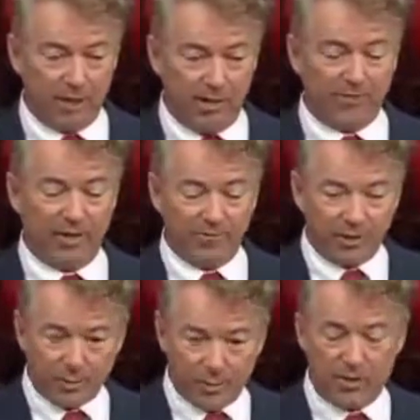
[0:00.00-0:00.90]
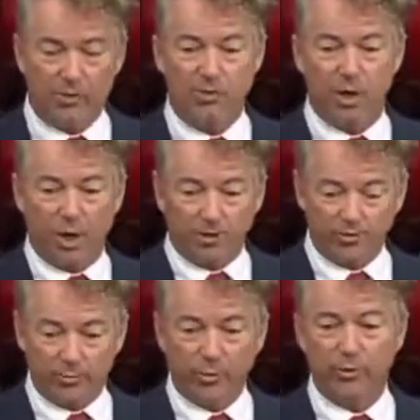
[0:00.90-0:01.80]
I've given speeches on
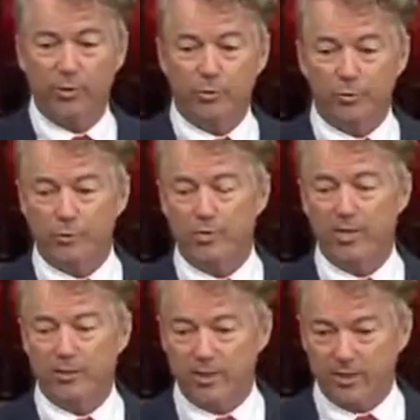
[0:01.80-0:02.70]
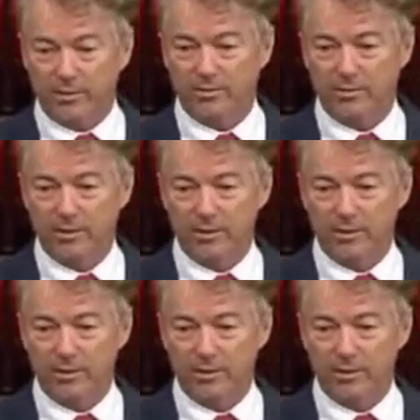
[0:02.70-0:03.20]
the floor that YouTube takes down.